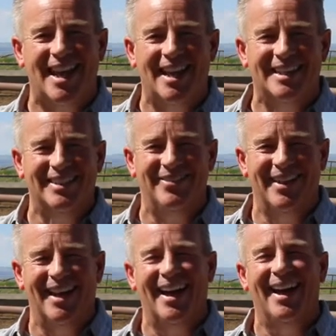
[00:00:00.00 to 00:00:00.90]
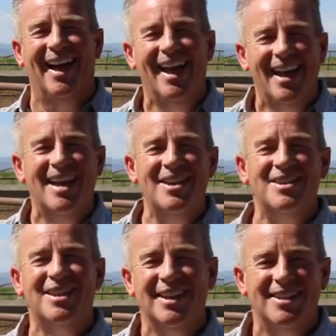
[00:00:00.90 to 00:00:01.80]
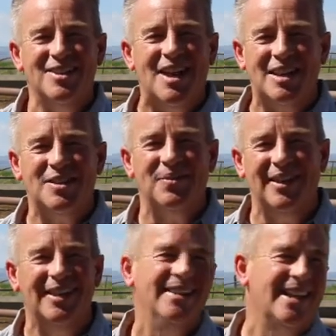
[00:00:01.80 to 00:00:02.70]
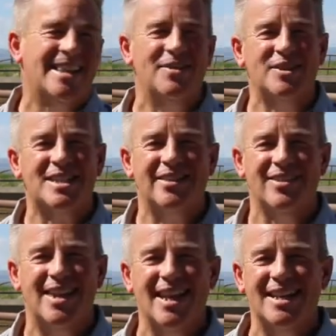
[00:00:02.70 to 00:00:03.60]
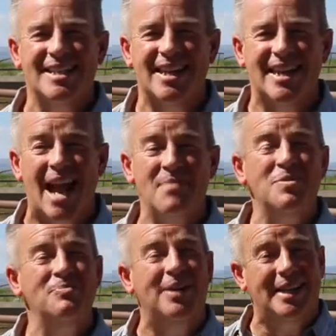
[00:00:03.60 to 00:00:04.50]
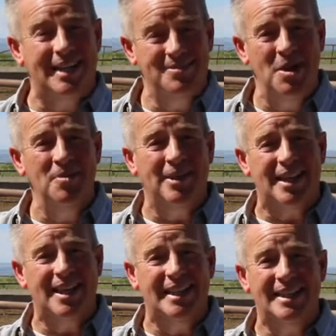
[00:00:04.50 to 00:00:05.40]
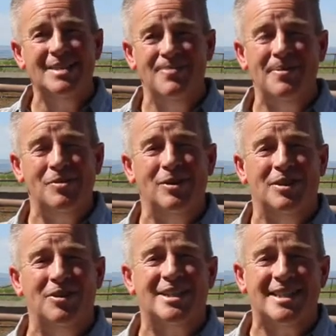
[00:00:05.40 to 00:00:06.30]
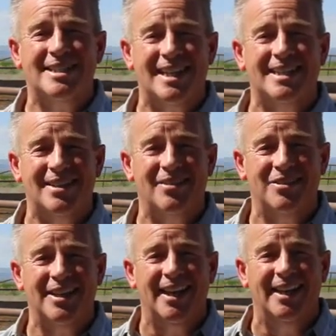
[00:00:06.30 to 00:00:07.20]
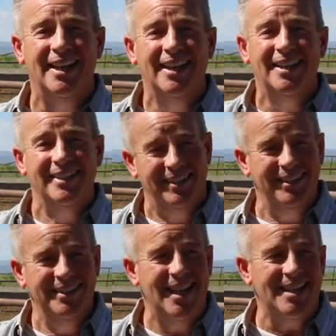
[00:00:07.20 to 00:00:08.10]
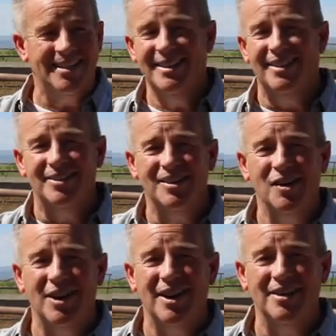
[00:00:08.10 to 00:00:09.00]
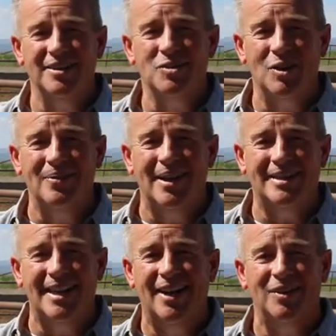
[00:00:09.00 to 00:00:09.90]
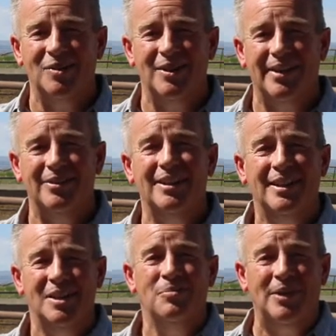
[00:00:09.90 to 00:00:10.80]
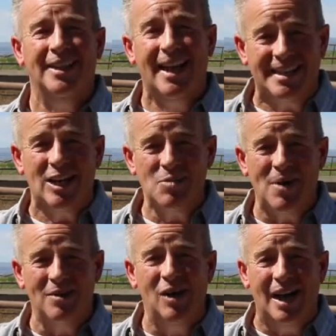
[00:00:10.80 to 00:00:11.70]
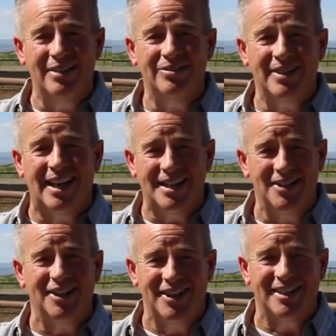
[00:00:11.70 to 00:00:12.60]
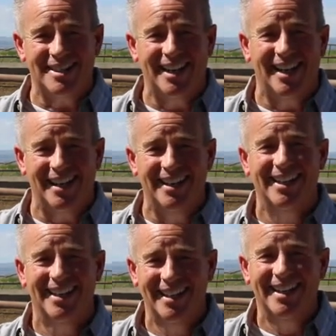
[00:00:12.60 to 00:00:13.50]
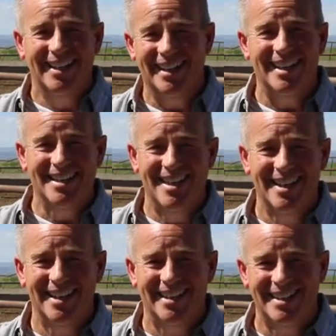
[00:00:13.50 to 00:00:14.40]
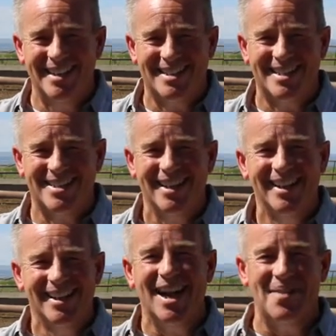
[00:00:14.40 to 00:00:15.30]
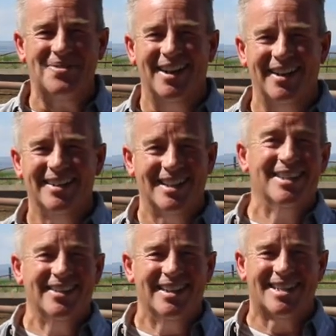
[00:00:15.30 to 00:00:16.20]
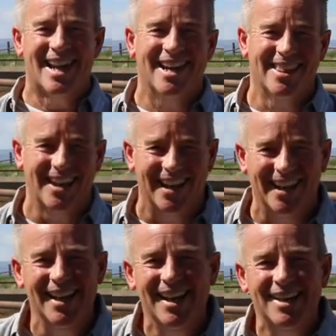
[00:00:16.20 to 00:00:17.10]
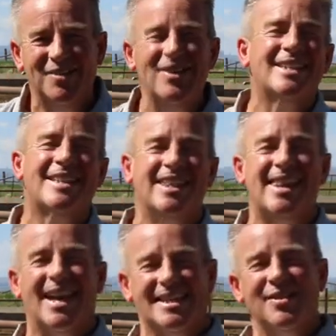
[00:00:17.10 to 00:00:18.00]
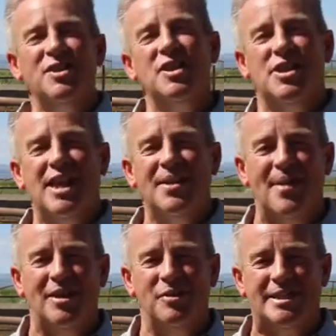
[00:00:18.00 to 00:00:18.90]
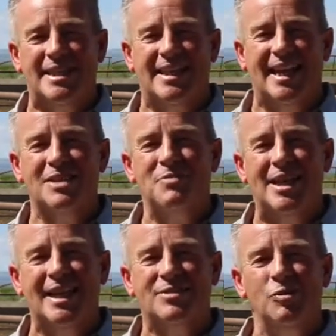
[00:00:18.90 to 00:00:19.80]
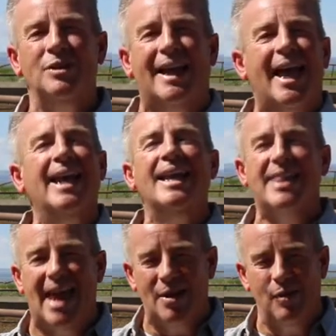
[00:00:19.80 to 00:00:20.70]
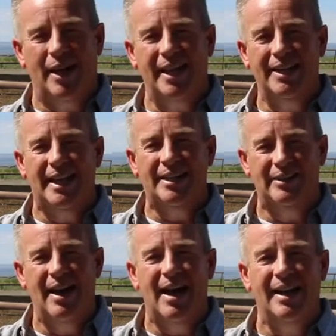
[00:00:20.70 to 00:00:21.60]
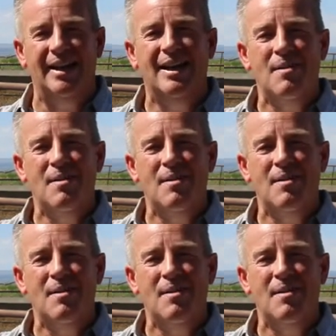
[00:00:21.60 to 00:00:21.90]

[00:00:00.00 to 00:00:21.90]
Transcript: Caleb it Turned out to be not that risky of a thing because nothing happened, but in the moment I thought this may be one of the riskiest things I've ever done. Not, you know, going 120 miles an hour or whatever, but not telling my wife that I took her son in, in this cop car to do this kind of thing. Risky things. I want you to think about risky things because we'll end that way later on,